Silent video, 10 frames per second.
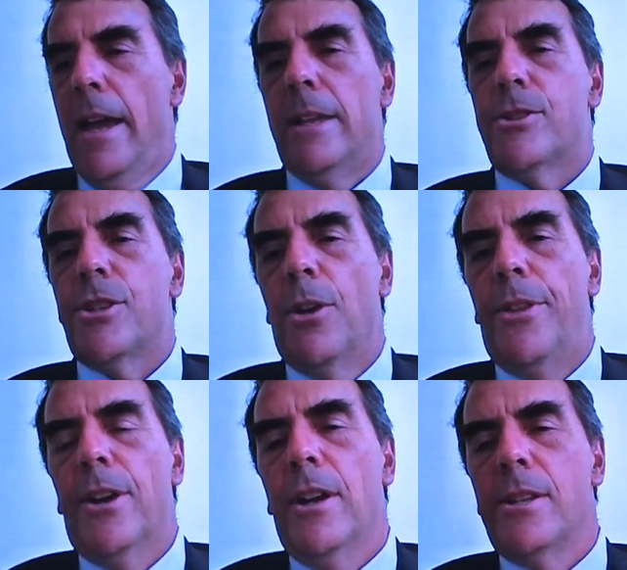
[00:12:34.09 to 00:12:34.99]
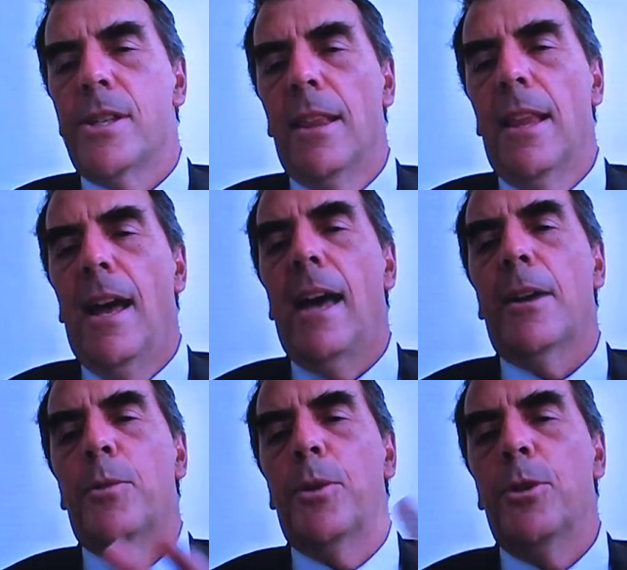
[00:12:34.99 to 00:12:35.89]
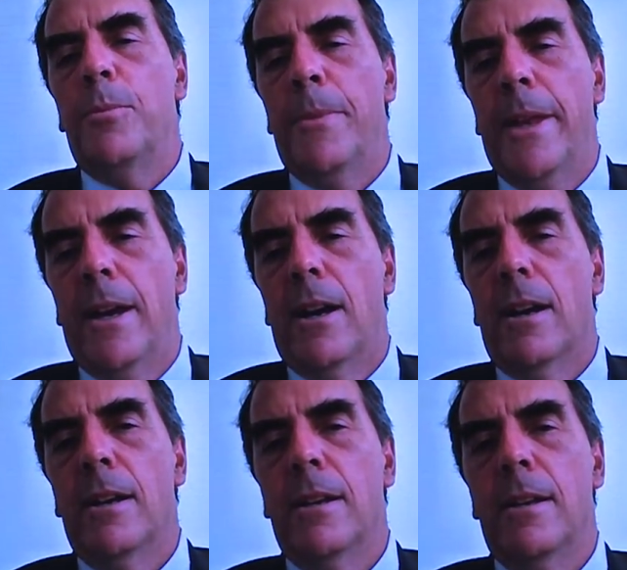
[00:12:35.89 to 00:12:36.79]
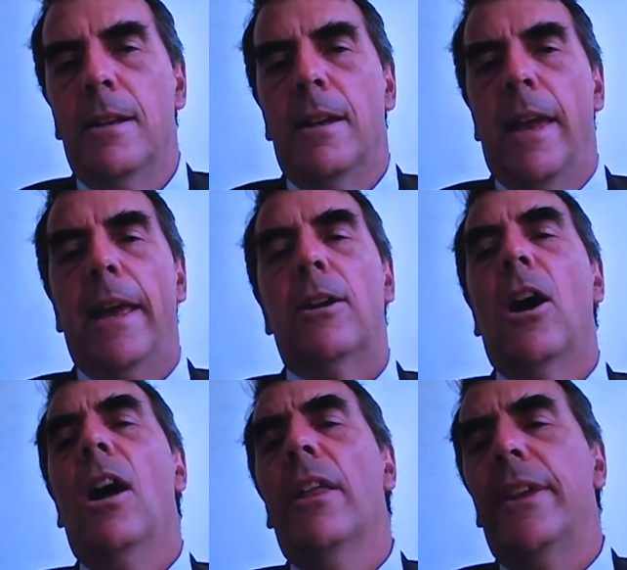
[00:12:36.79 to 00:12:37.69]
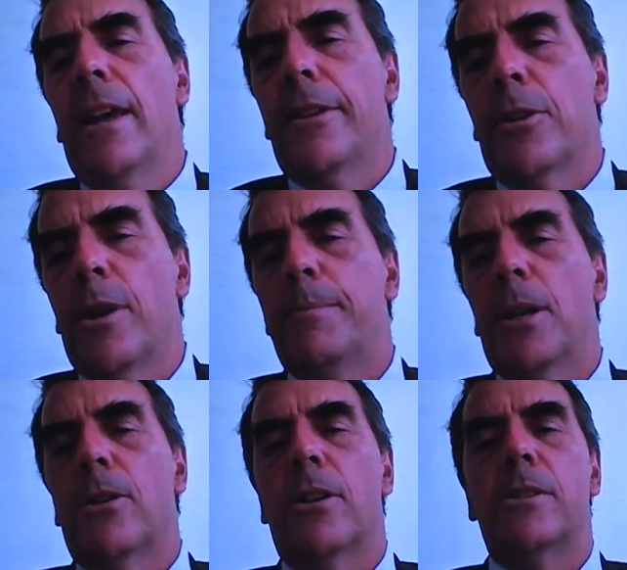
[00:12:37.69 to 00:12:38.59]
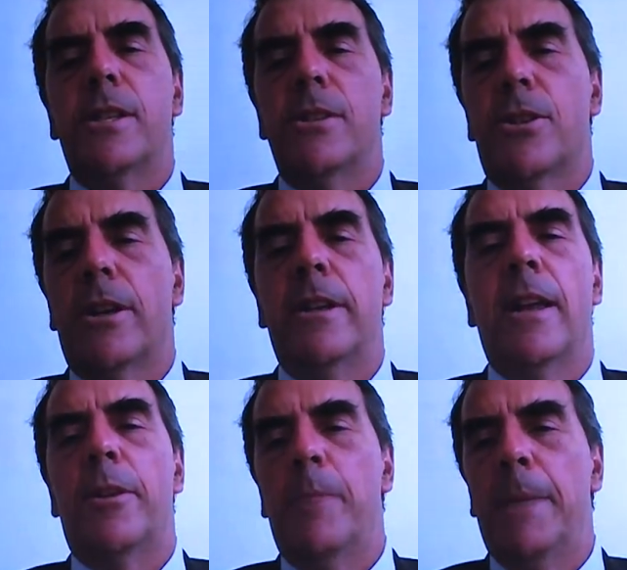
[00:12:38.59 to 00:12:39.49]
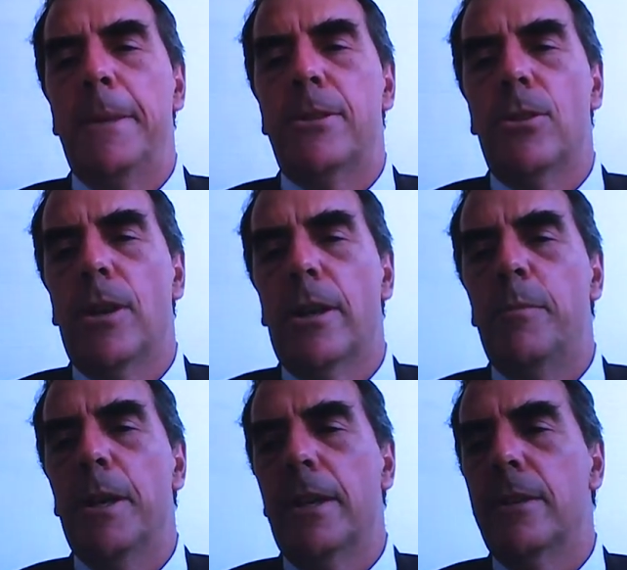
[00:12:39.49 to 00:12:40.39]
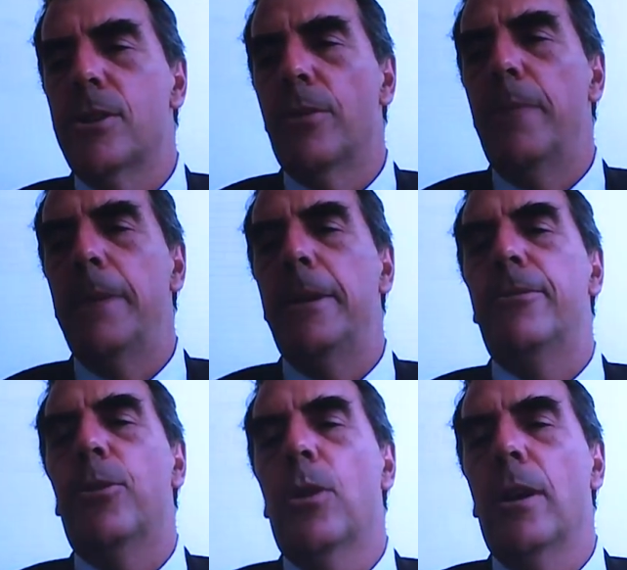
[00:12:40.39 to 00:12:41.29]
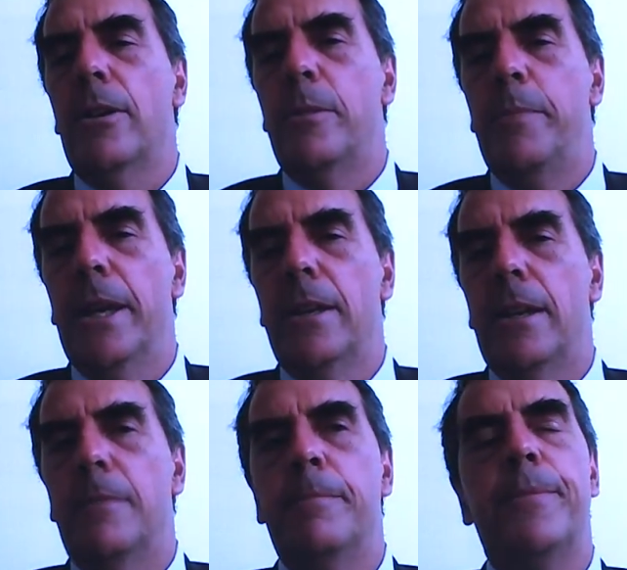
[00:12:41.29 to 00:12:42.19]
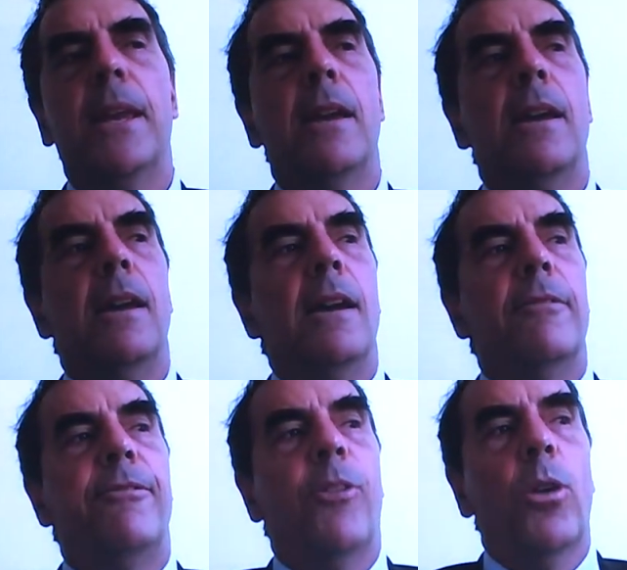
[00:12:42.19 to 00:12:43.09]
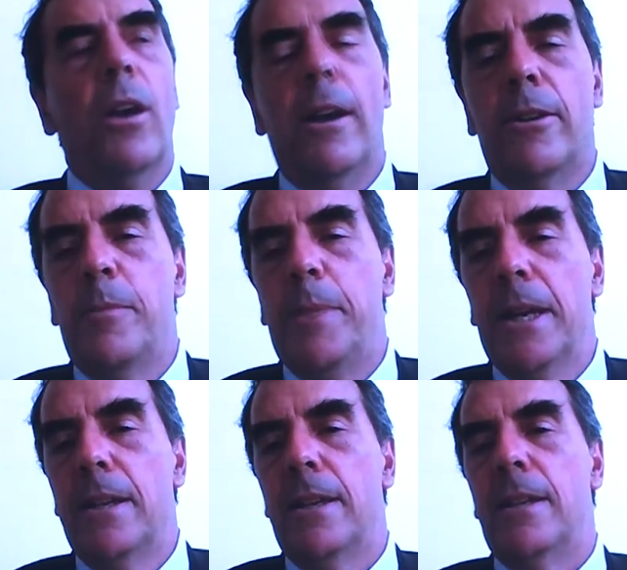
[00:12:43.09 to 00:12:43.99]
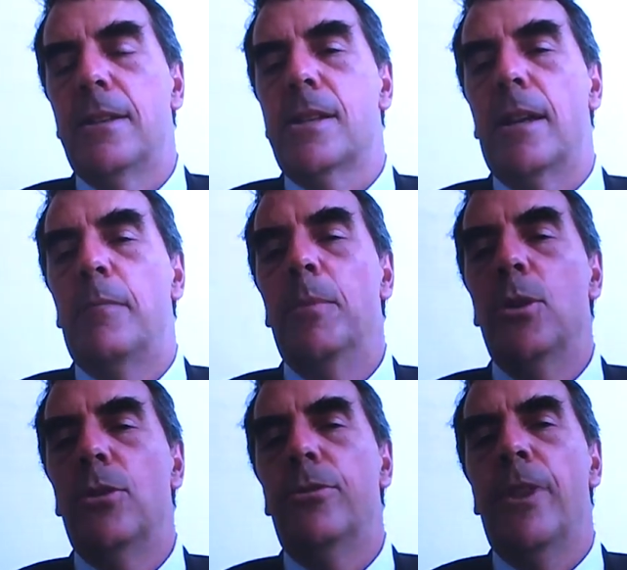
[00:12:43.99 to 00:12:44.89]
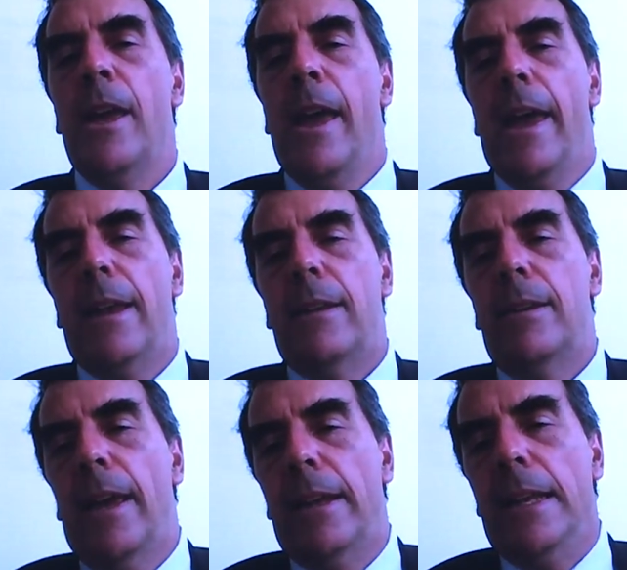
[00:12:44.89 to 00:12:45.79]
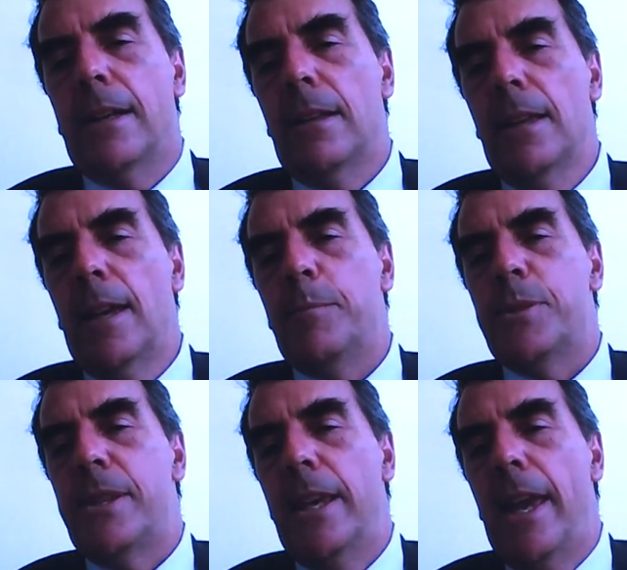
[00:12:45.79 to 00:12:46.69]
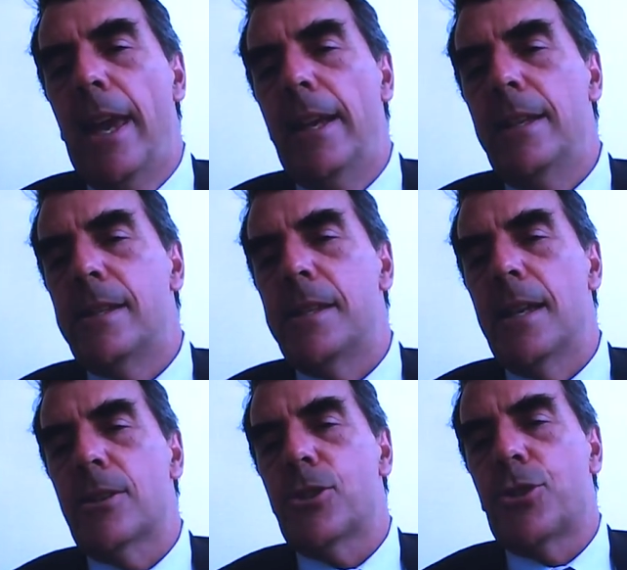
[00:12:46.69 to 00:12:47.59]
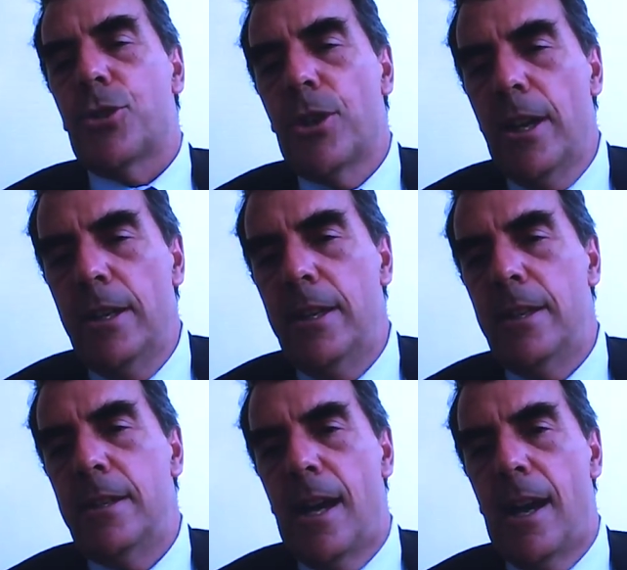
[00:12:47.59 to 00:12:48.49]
And so there is a lot of room there. And all the other cryptocurrencies are another maybe 200 billion. So maybe 400 billion. 400 billion is going to move and clip the $86 trillion